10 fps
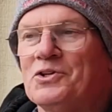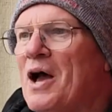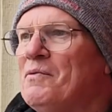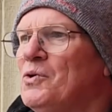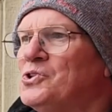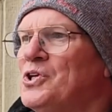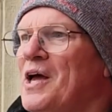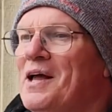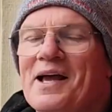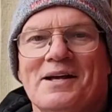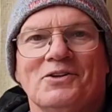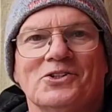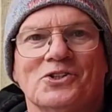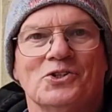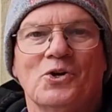The devil will say, hey,
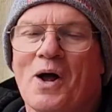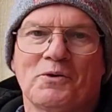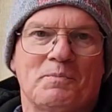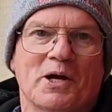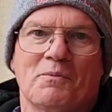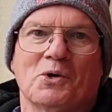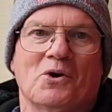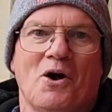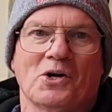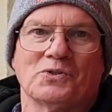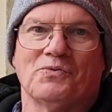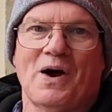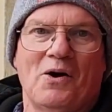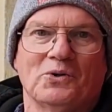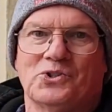listen, you don't have to pick up your cross and
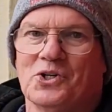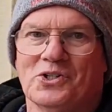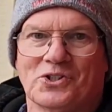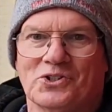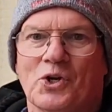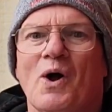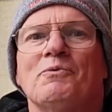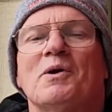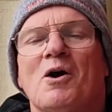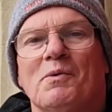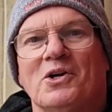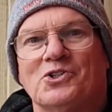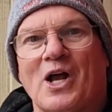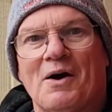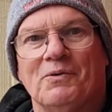follow Jesus. You don't have to become a
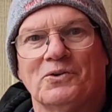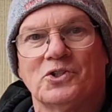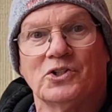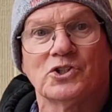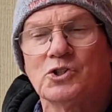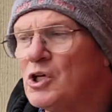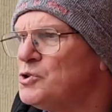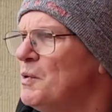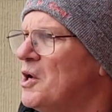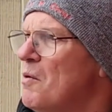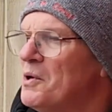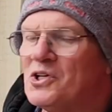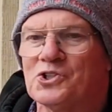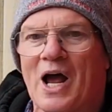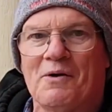disciple of Jesus. Just become a
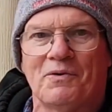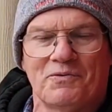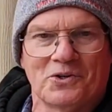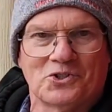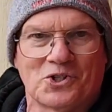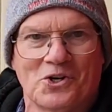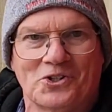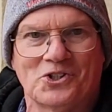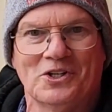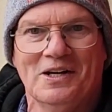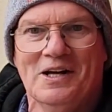disciple of your church.